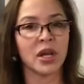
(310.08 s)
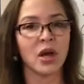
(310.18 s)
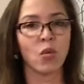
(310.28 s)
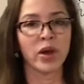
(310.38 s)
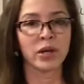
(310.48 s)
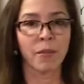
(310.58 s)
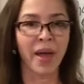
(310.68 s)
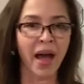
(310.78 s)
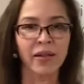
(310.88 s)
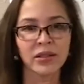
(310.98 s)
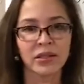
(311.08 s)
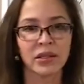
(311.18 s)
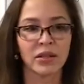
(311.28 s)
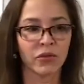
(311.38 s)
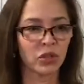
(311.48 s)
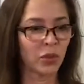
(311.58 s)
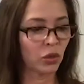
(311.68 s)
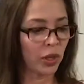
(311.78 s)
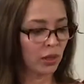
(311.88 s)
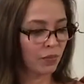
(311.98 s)
when to balance the difference
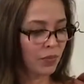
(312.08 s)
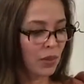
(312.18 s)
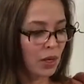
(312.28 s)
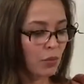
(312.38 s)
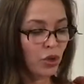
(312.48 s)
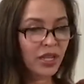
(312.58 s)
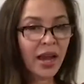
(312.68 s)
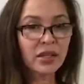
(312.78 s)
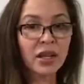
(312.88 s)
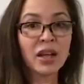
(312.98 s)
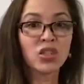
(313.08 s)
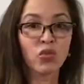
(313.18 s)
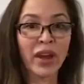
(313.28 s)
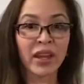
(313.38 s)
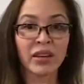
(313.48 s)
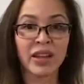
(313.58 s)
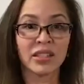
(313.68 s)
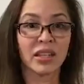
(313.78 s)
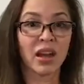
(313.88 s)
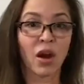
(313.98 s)
between protecting us,
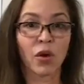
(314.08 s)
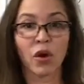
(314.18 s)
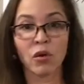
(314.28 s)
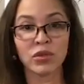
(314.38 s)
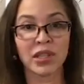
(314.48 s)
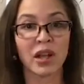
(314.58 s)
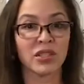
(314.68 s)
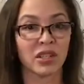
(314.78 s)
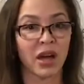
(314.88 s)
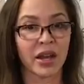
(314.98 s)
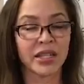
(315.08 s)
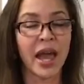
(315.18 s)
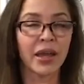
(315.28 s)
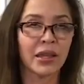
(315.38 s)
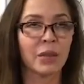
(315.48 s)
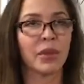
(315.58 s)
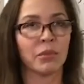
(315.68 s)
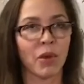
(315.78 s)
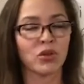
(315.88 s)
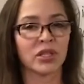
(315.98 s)
recognizing our own cells and not attacking them in
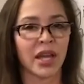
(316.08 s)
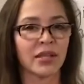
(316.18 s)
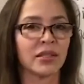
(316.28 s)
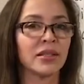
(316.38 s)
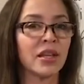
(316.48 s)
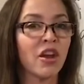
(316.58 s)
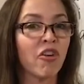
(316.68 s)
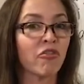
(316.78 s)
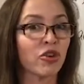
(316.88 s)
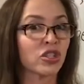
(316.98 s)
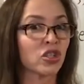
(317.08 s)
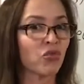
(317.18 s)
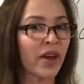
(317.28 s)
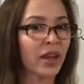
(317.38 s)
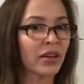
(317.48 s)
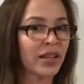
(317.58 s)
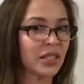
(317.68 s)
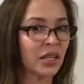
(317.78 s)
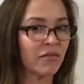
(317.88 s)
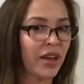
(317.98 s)
most cases, versus
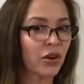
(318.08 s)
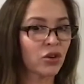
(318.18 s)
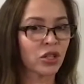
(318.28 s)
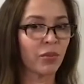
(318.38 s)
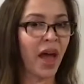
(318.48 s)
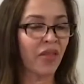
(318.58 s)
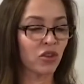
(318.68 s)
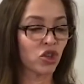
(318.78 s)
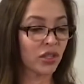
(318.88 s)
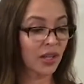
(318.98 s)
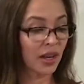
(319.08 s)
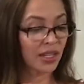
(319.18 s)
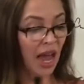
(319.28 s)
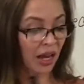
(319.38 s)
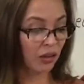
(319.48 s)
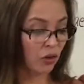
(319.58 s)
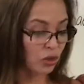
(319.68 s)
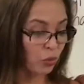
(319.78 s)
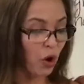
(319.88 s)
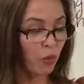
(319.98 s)
recognizing invaders and pathogens and attacking those
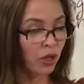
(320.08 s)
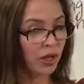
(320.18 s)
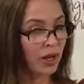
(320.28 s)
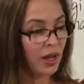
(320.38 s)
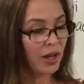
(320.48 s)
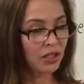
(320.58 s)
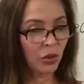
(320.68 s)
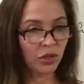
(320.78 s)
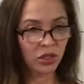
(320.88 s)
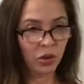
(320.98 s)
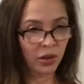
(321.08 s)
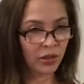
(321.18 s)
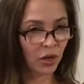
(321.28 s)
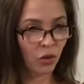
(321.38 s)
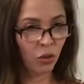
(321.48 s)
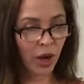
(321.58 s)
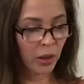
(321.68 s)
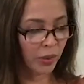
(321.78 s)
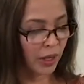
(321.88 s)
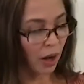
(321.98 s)
appropriately. So it's doing this
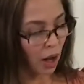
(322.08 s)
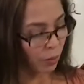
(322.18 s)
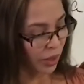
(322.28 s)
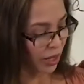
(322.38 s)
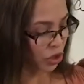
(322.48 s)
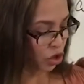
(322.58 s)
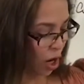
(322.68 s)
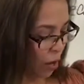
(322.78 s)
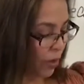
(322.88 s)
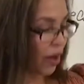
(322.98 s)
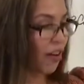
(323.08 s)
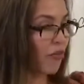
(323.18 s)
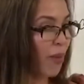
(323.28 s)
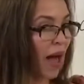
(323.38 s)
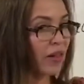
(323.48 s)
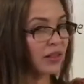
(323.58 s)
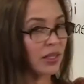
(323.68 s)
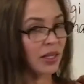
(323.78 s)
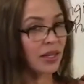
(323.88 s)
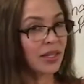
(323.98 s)
incredibly complex job of
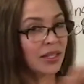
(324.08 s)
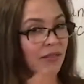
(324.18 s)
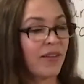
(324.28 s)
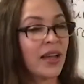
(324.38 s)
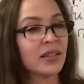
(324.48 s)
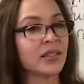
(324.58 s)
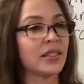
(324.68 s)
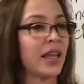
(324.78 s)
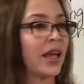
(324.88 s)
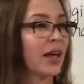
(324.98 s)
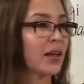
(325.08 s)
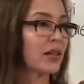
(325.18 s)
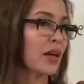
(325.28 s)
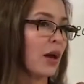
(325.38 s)
balancing defense and